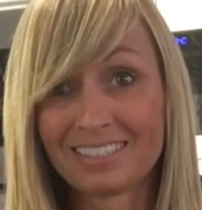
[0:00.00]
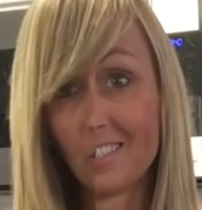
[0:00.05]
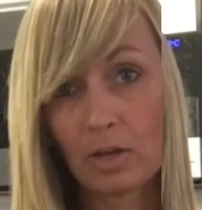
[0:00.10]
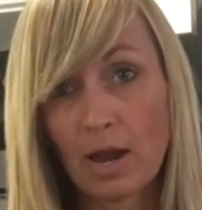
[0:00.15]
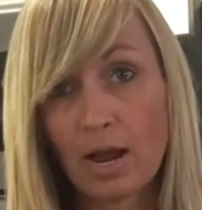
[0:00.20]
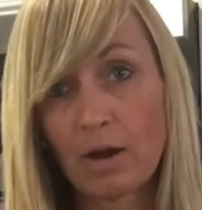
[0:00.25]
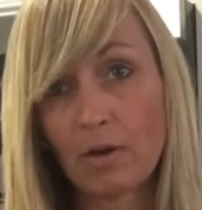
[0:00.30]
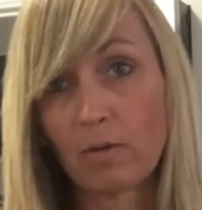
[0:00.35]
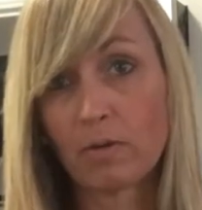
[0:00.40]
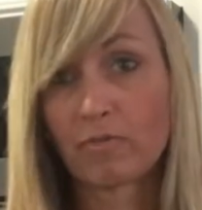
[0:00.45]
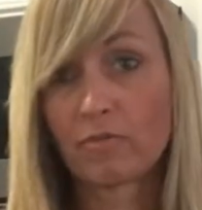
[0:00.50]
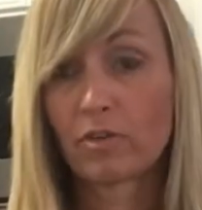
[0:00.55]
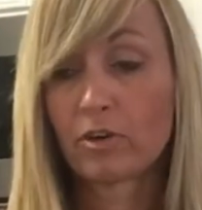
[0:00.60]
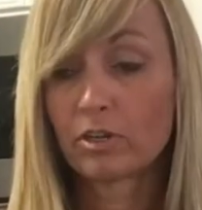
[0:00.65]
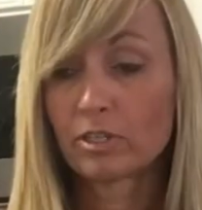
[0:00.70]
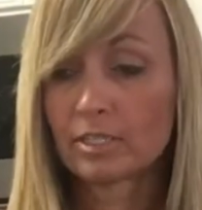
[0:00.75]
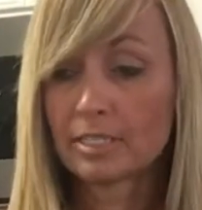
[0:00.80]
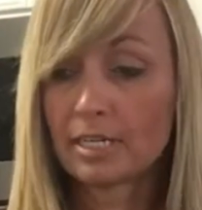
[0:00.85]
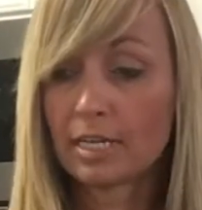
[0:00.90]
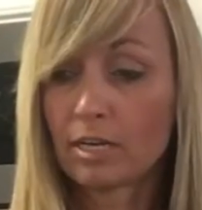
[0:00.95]
So our
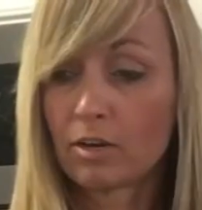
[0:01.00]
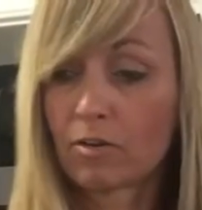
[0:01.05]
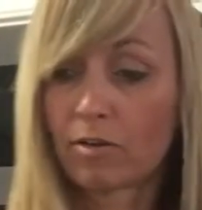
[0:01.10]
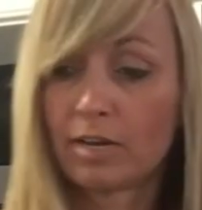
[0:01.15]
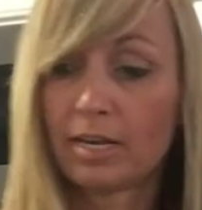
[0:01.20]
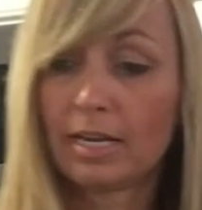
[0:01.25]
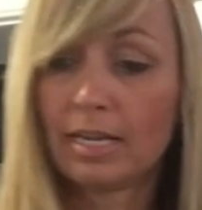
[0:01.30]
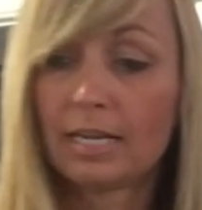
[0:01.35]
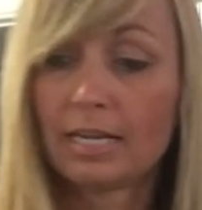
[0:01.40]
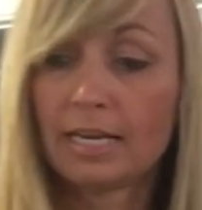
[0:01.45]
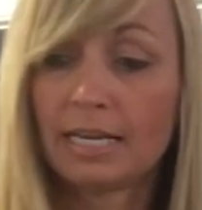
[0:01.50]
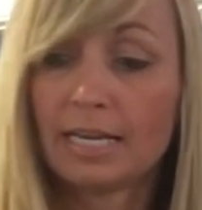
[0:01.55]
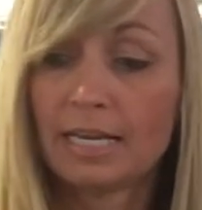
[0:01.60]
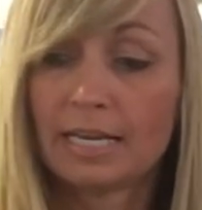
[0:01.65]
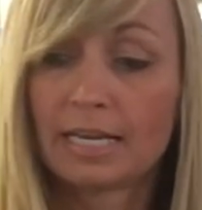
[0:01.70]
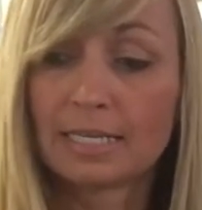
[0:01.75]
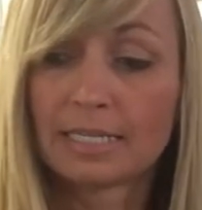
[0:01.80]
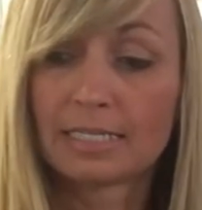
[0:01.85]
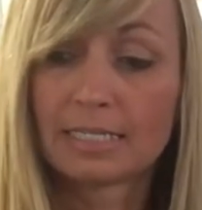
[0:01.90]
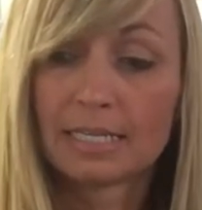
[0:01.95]
first ingredient
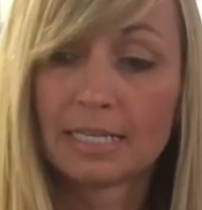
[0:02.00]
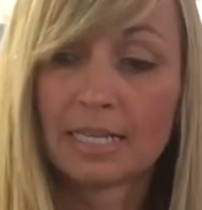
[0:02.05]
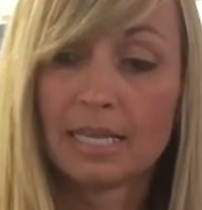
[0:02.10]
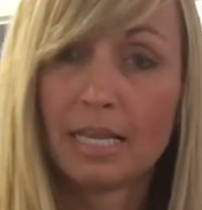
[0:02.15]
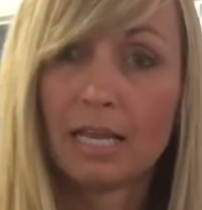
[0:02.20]
is